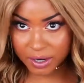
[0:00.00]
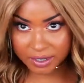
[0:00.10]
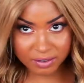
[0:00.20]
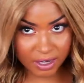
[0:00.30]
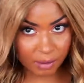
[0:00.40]
I
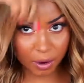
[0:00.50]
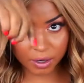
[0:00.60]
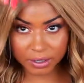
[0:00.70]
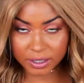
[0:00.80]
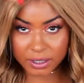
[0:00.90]
just kind of
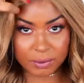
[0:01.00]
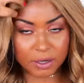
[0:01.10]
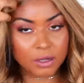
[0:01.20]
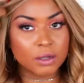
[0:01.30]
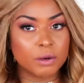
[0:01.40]
parted it and
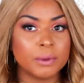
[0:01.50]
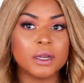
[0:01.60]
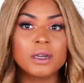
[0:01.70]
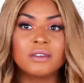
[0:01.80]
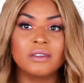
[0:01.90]
put a little bit
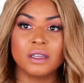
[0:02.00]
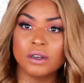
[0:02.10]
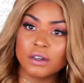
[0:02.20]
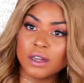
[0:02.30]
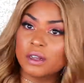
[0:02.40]
of
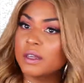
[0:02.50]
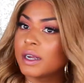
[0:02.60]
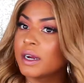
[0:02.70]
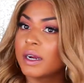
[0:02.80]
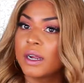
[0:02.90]
concealer down
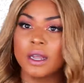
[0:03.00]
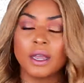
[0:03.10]
there,